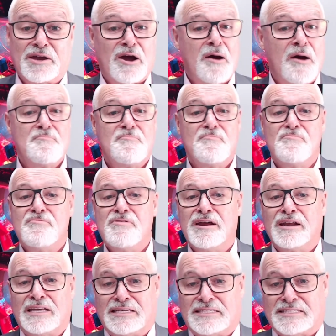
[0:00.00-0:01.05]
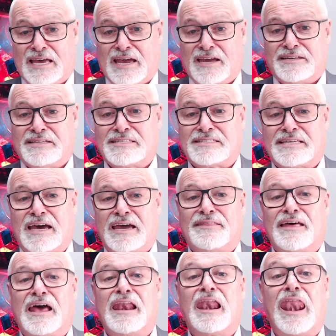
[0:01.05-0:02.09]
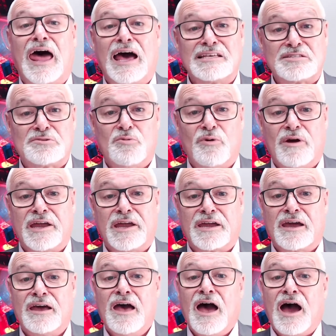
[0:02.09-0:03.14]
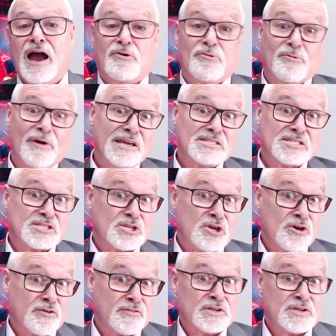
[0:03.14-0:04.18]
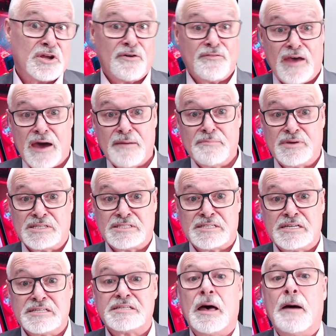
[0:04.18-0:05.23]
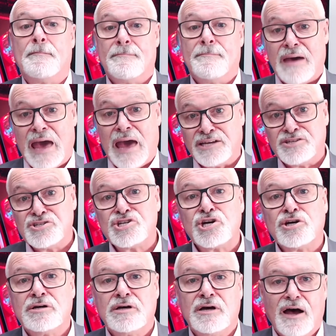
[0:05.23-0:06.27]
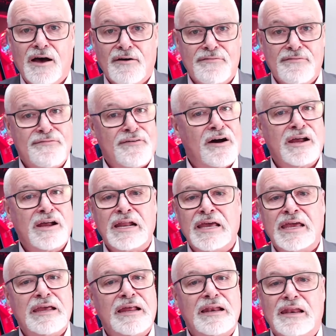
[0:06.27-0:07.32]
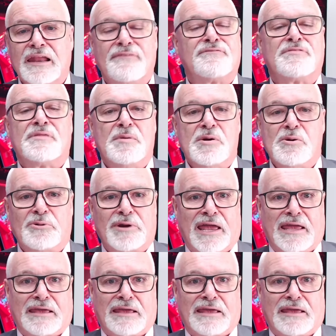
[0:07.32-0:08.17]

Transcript: I'm really sad to say that last week, a great servant of our business, Madge, finally left the building.